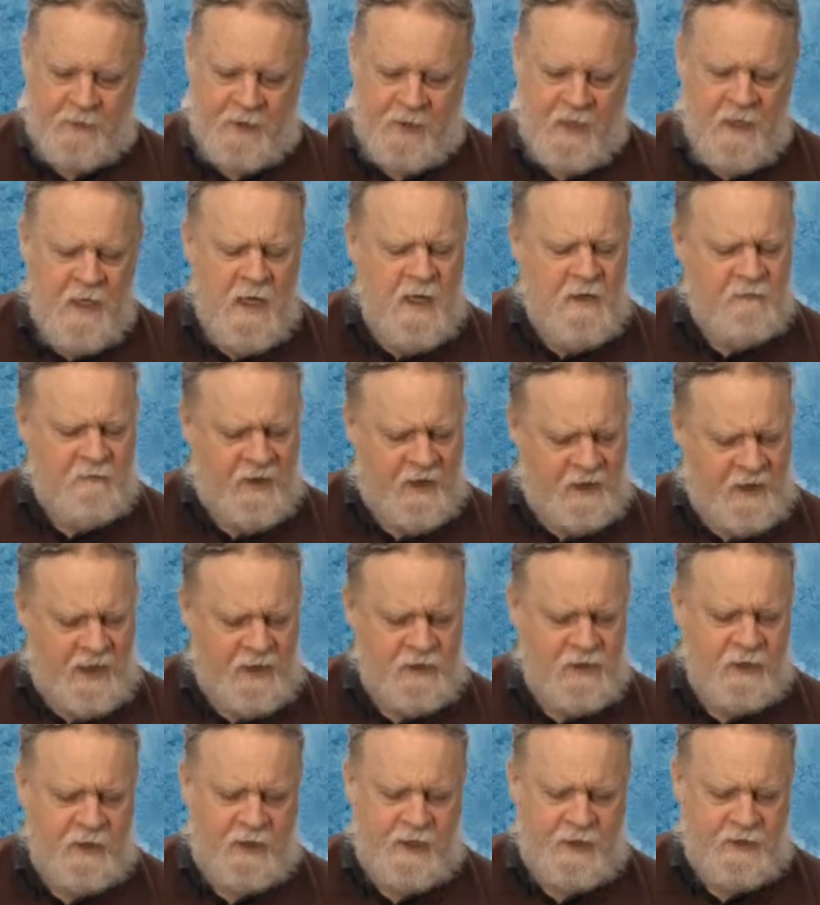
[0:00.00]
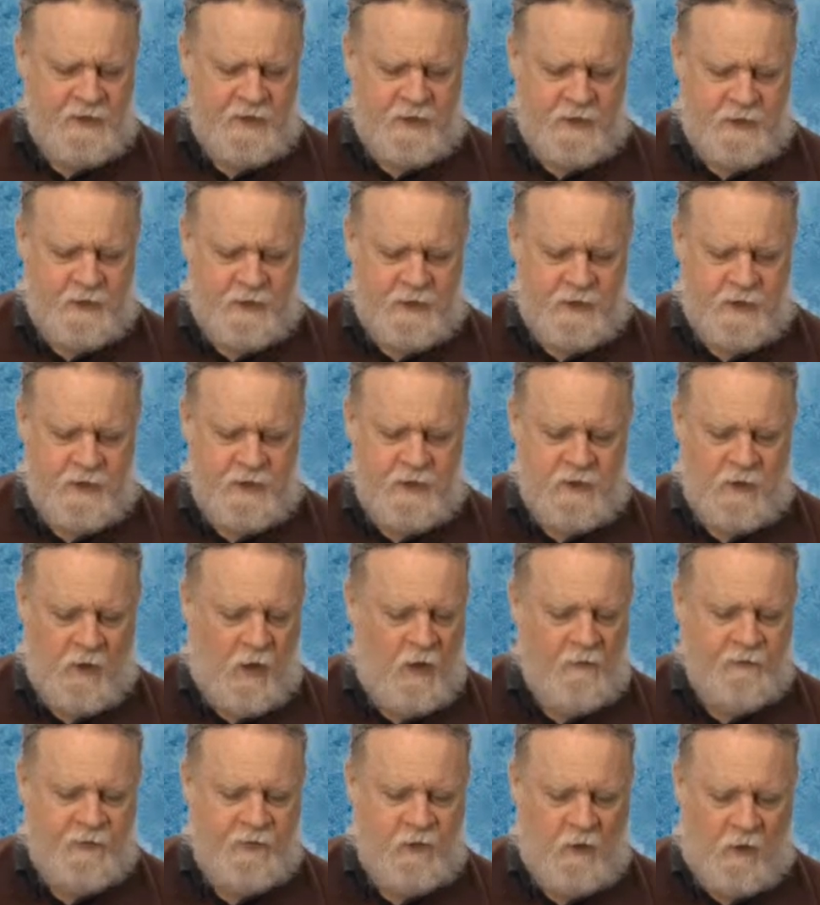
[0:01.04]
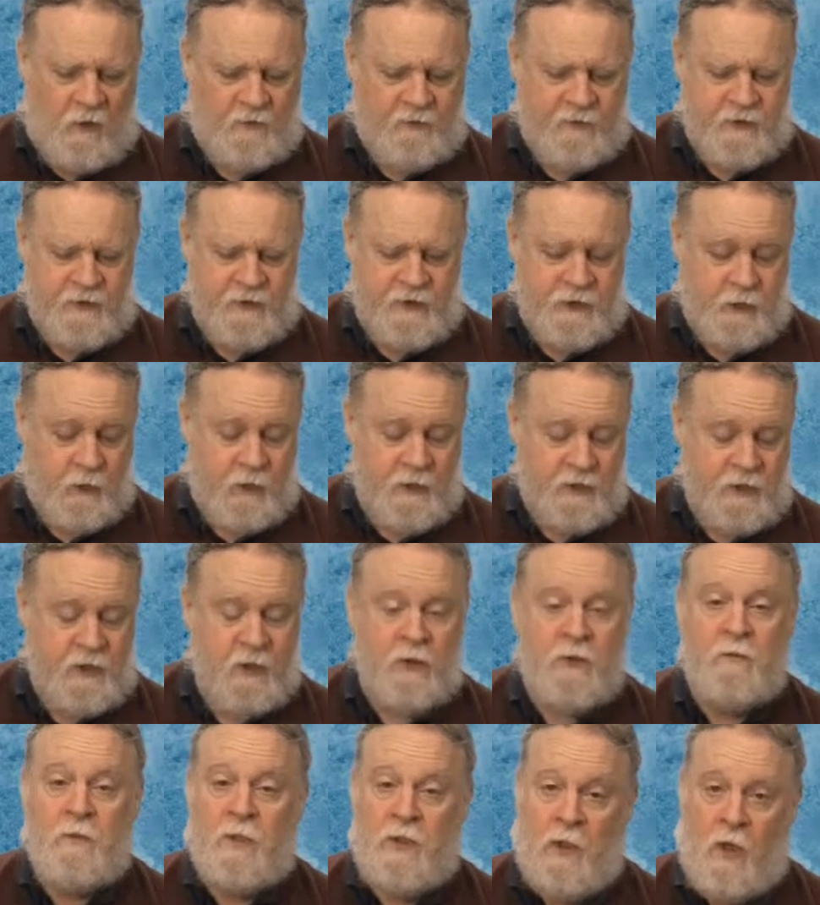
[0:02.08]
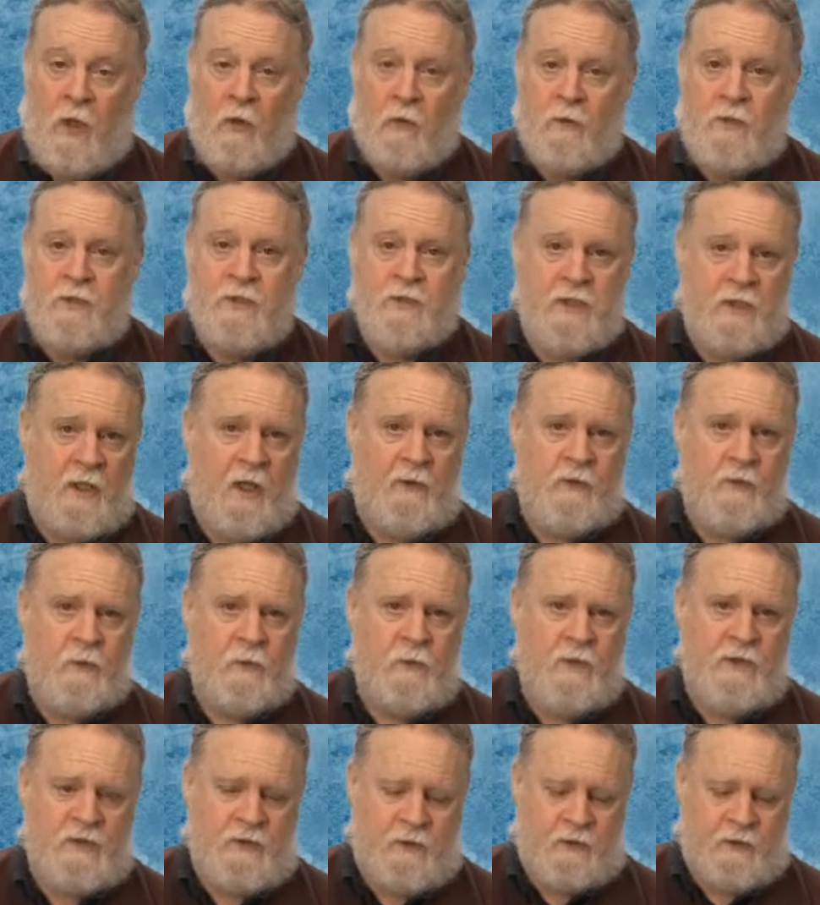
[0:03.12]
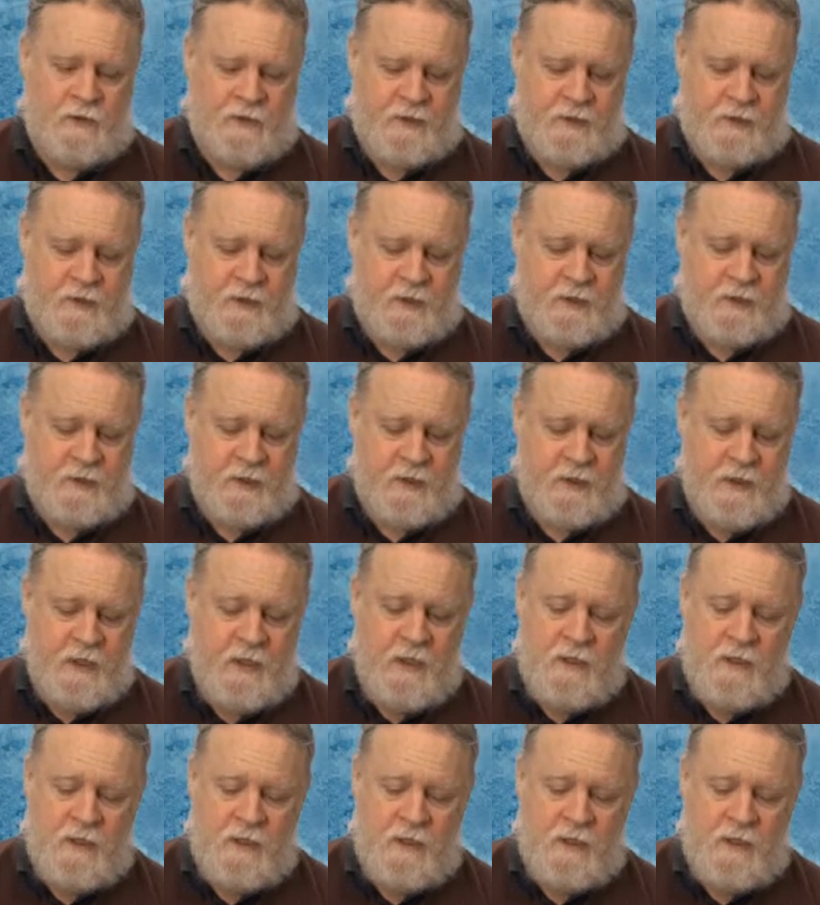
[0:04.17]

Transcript: Financial institutions often offer short-term loans and other resources.